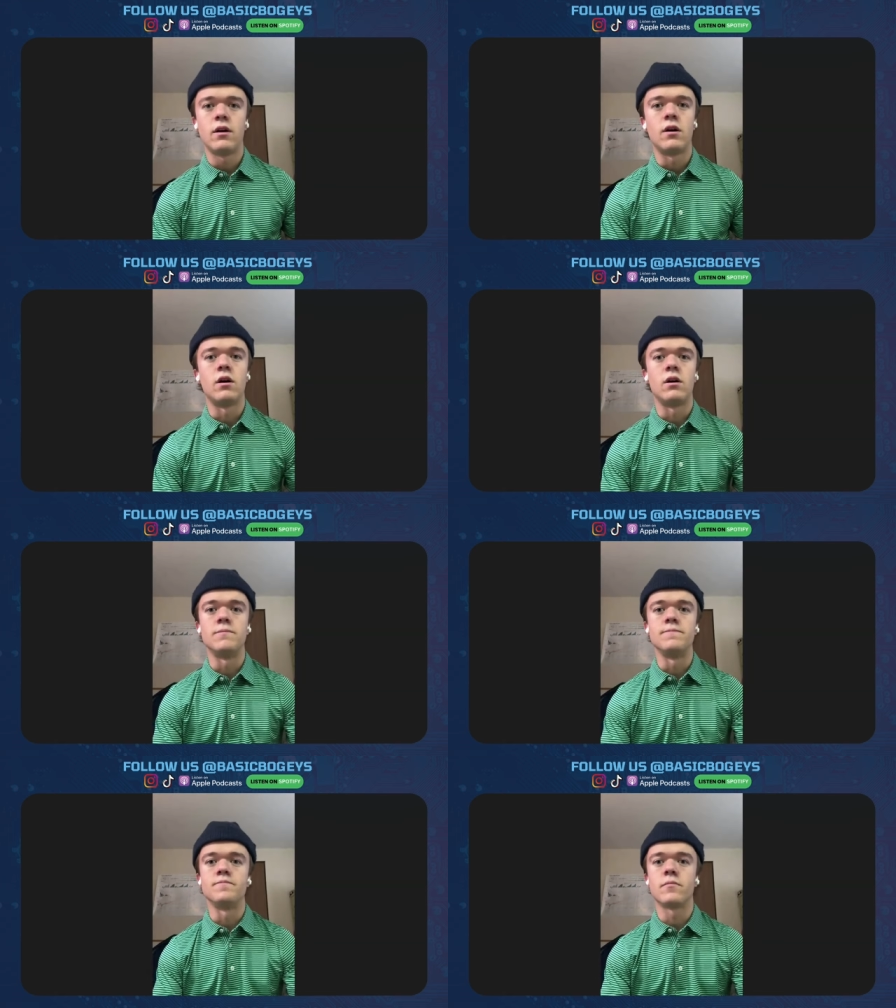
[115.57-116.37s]

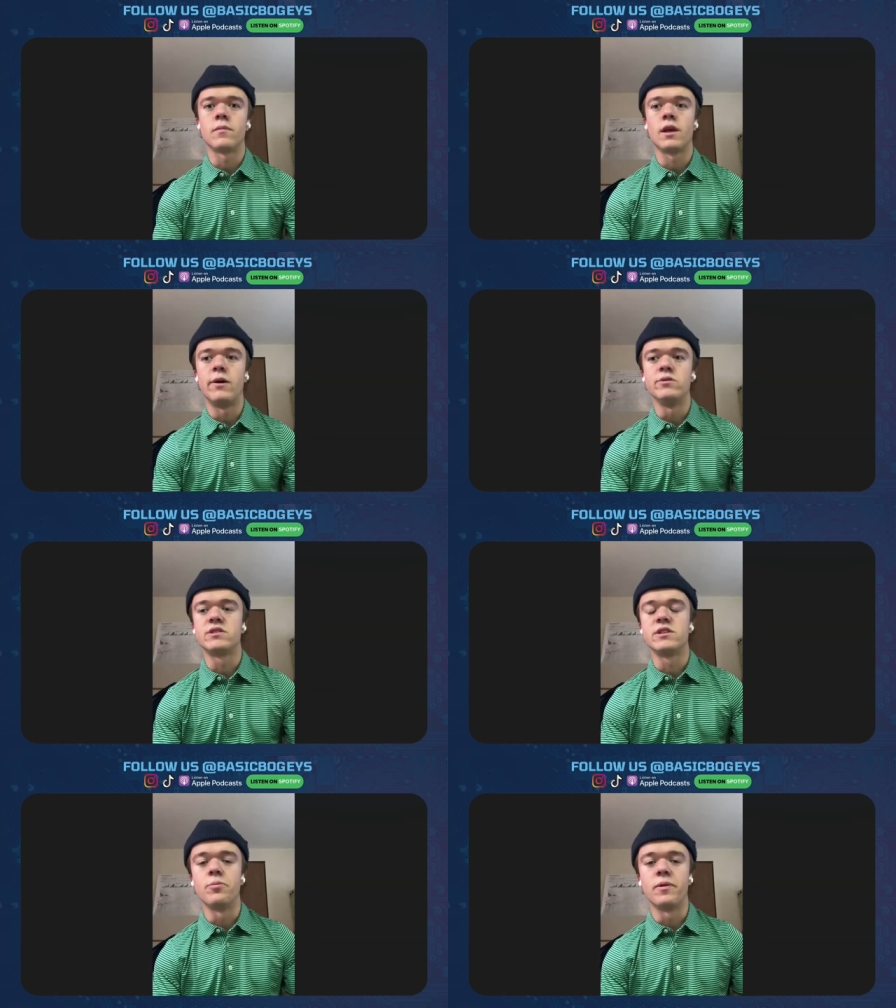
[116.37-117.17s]
Um, I was
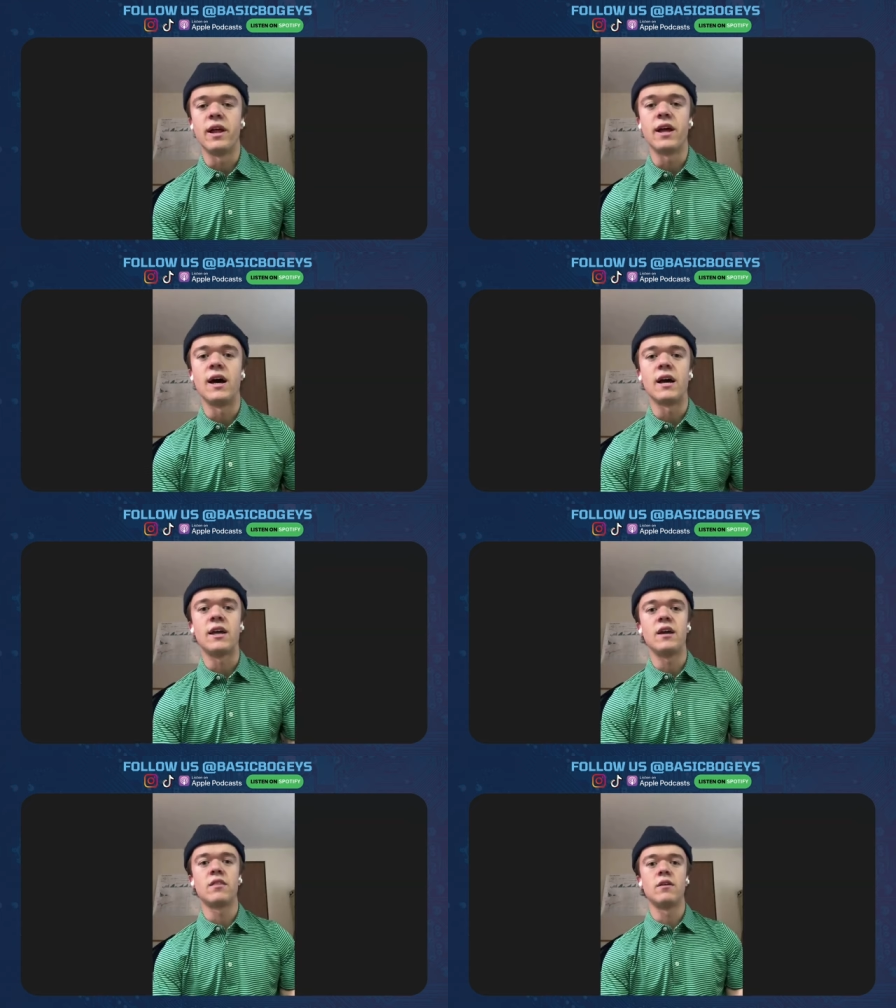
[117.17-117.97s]
still playing
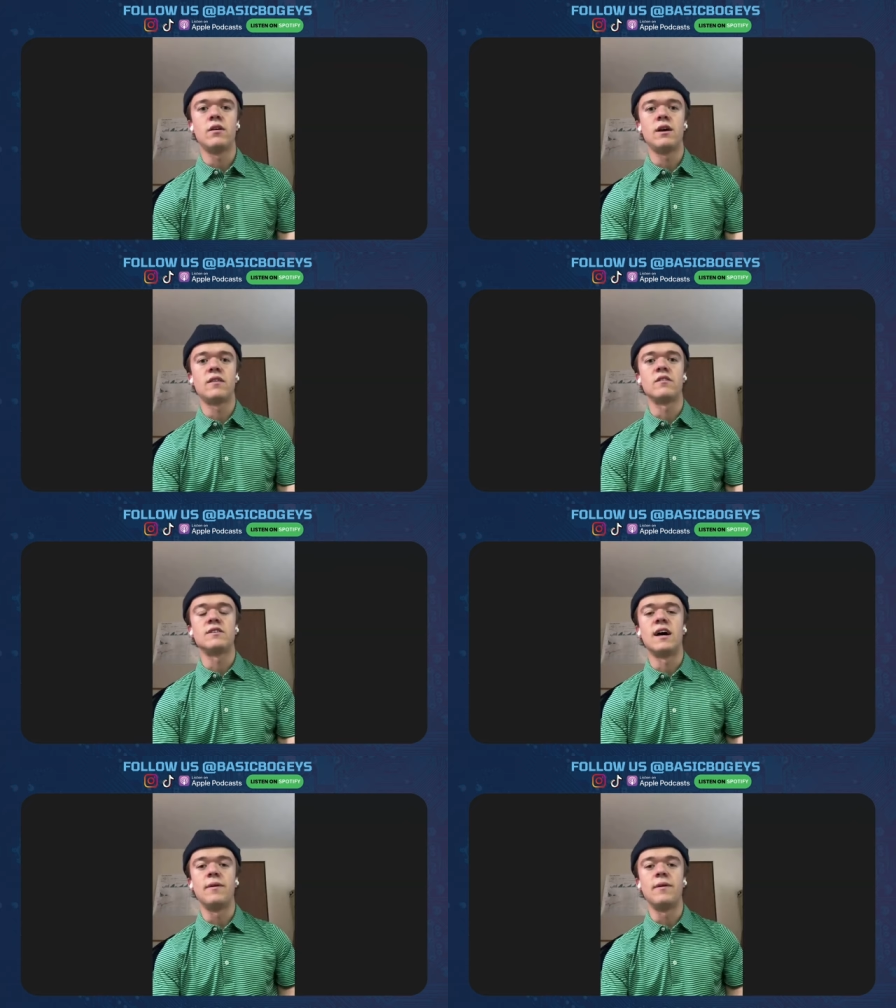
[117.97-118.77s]
hockey at the at the
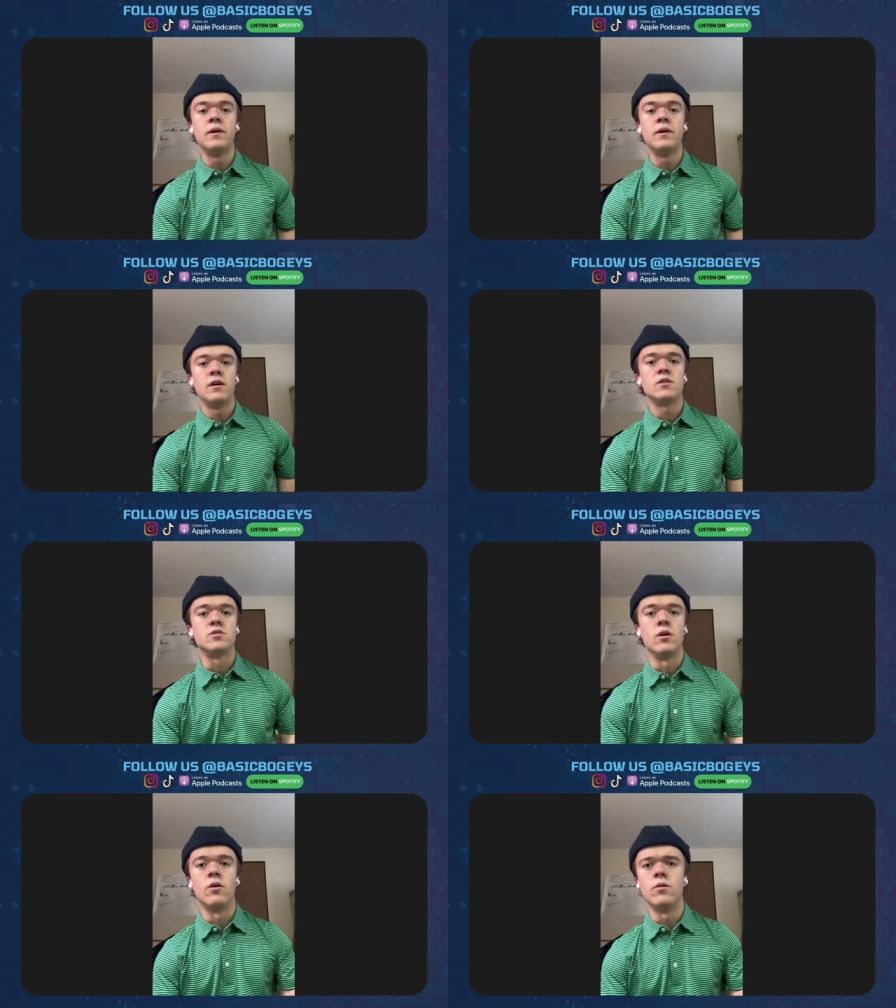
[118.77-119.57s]
time,
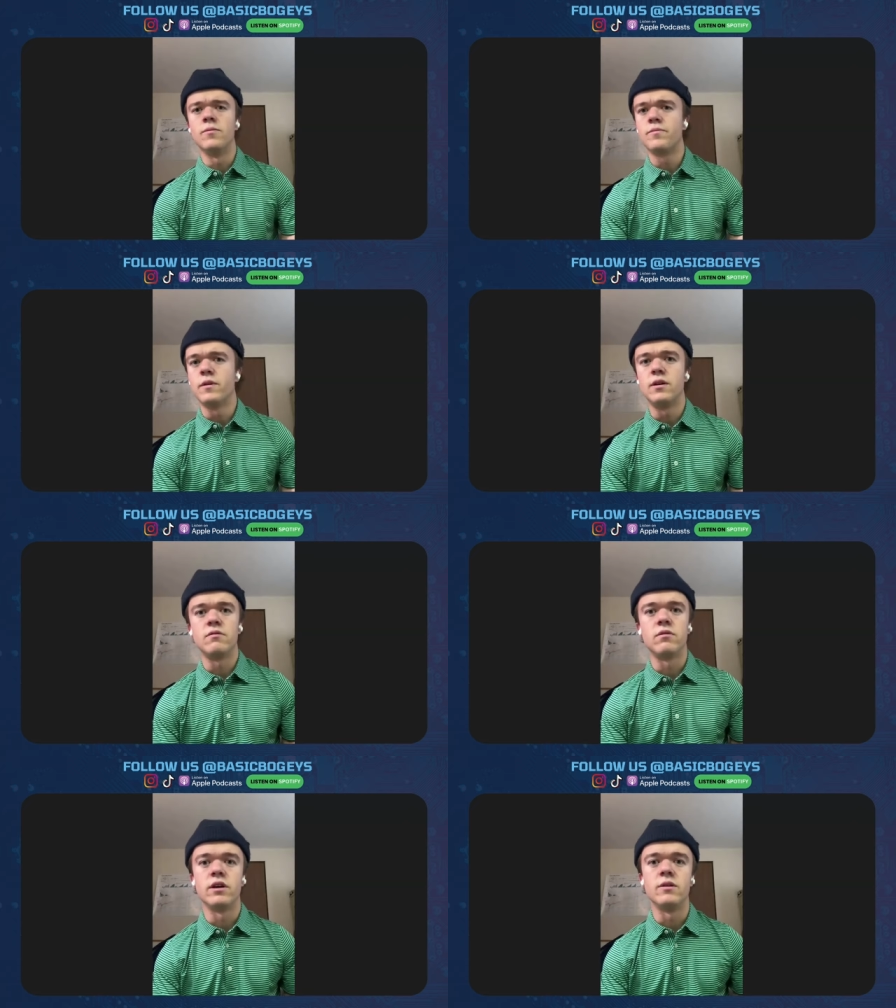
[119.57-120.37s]
so
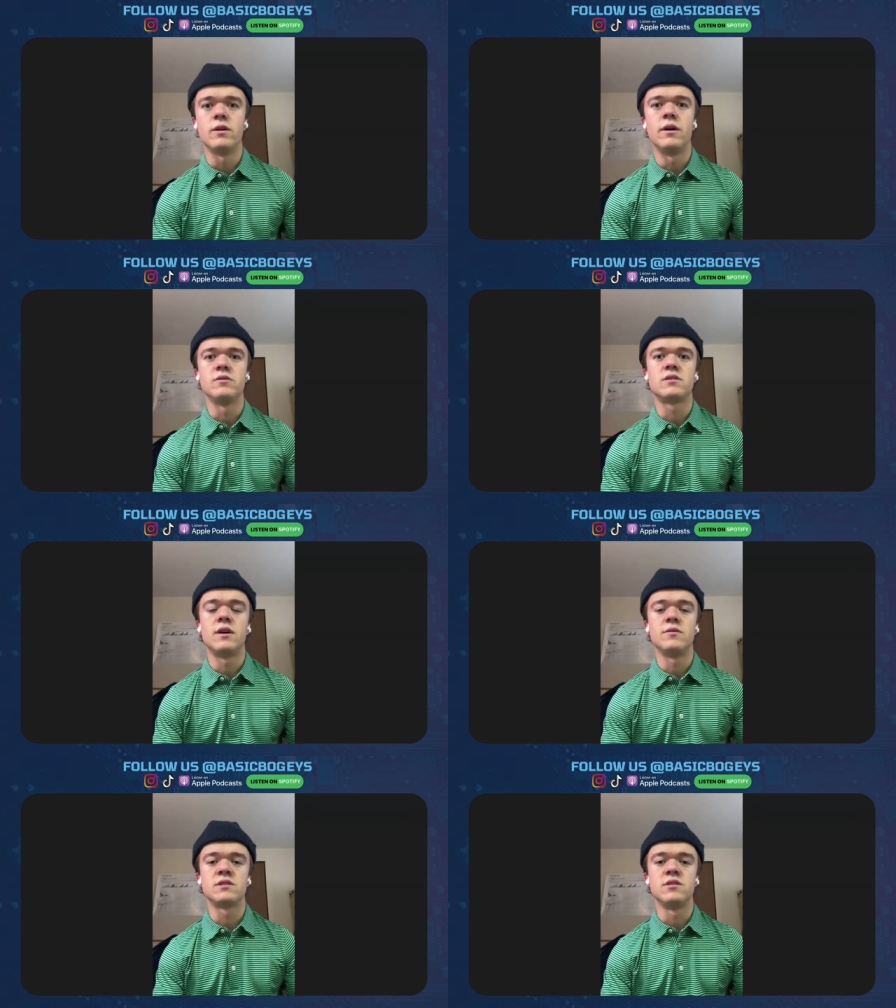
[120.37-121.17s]
really I was
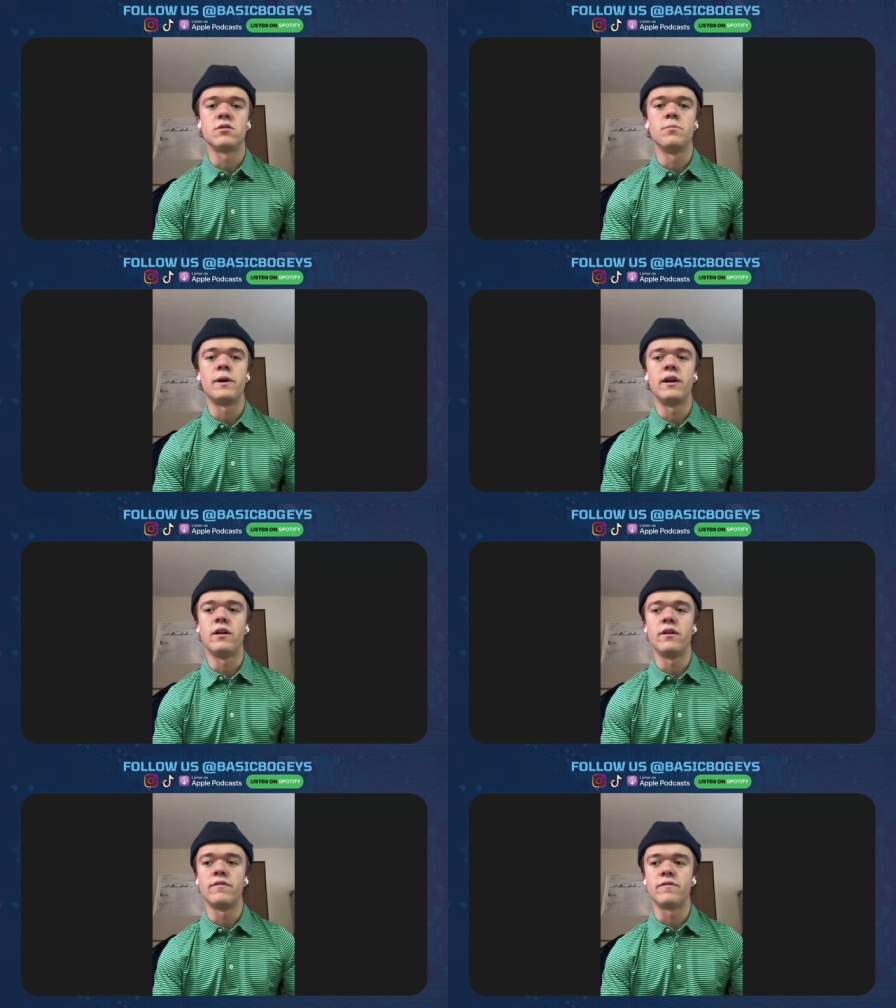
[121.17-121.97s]
I was still
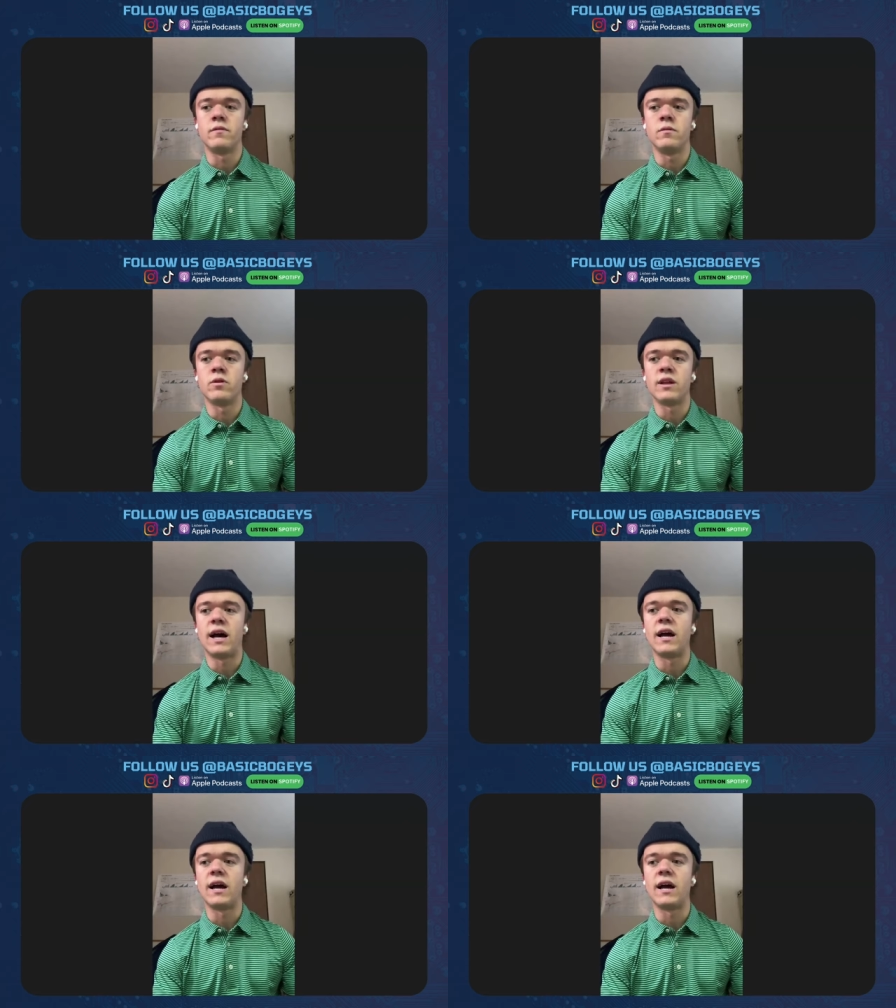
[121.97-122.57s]
competitive with